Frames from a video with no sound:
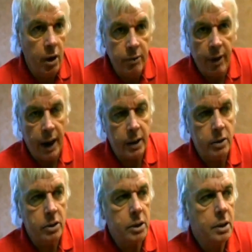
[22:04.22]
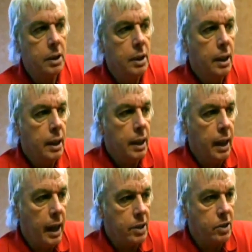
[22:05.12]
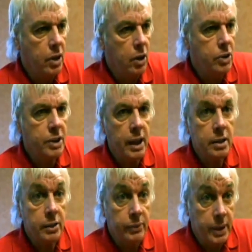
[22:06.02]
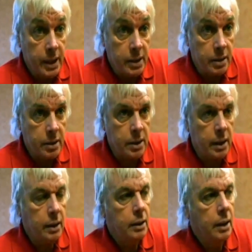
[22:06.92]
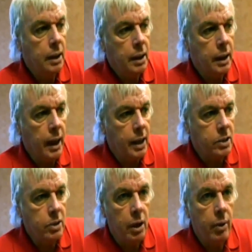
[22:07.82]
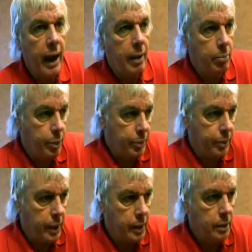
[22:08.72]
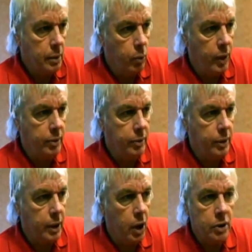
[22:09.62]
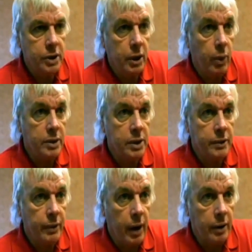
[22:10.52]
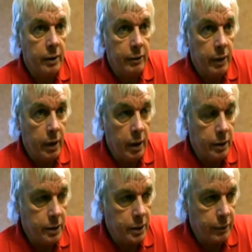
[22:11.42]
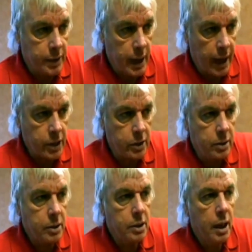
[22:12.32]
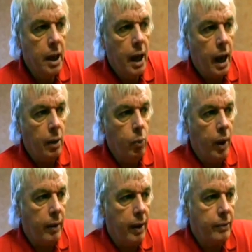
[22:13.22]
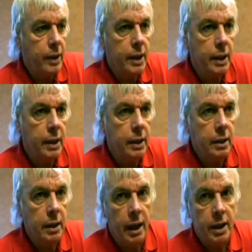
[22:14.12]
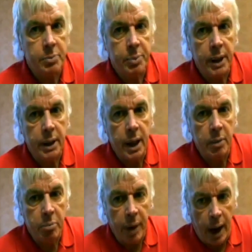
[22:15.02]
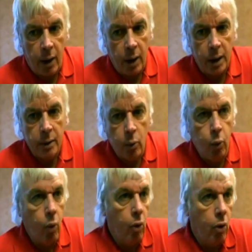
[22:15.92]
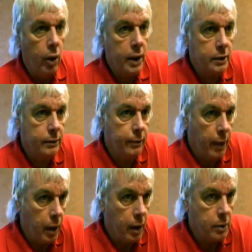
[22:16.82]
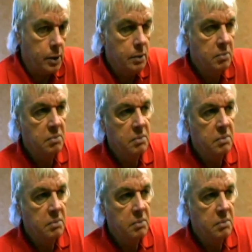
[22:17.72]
no values, he has no sense of decency, he has no empathy with the consequences for others of his actions. And wherever he has been in power, war has followed.